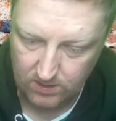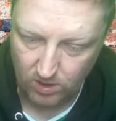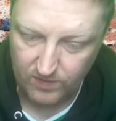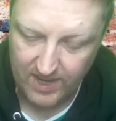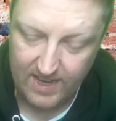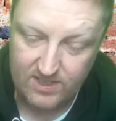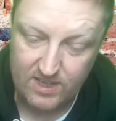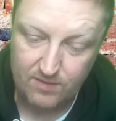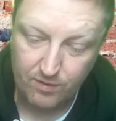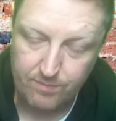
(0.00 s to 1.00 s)
on the
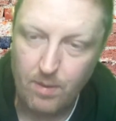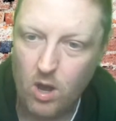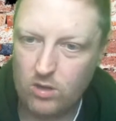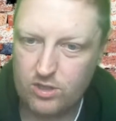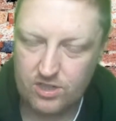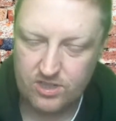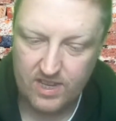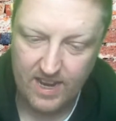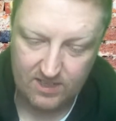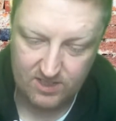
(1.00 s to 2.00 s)
18th of March is the
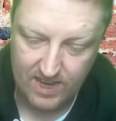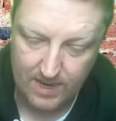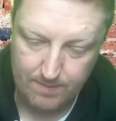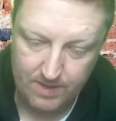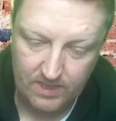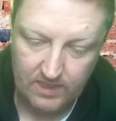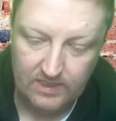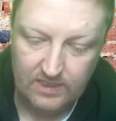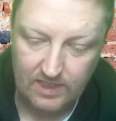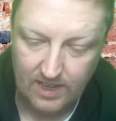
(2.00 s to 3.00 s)
next game.
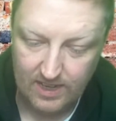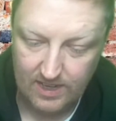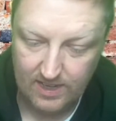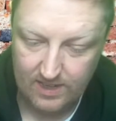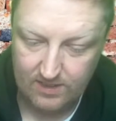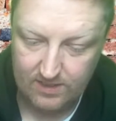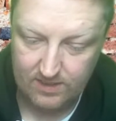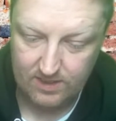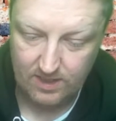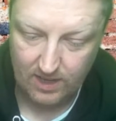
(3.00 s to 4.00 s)
At
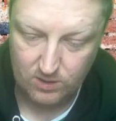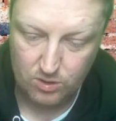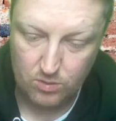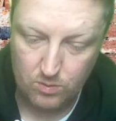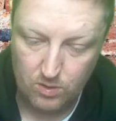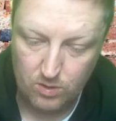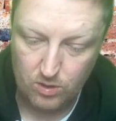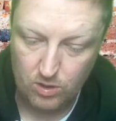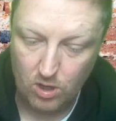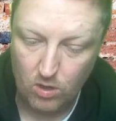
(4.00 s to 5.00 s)
2
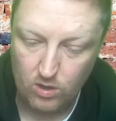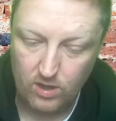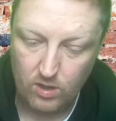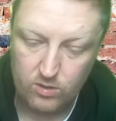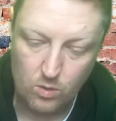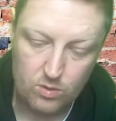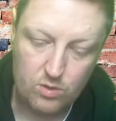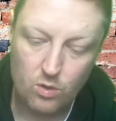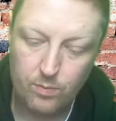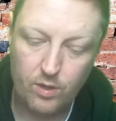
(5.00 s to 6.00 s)
o'clock, doors
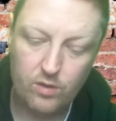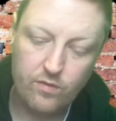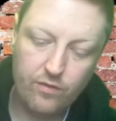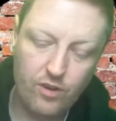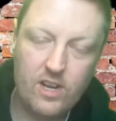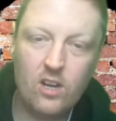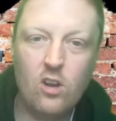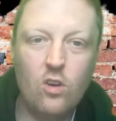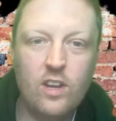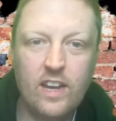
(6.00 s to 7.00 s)
open, 3
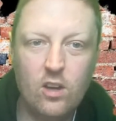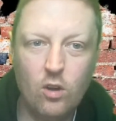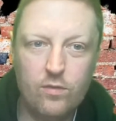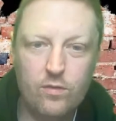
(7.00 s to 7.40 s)
o'clock kickoff.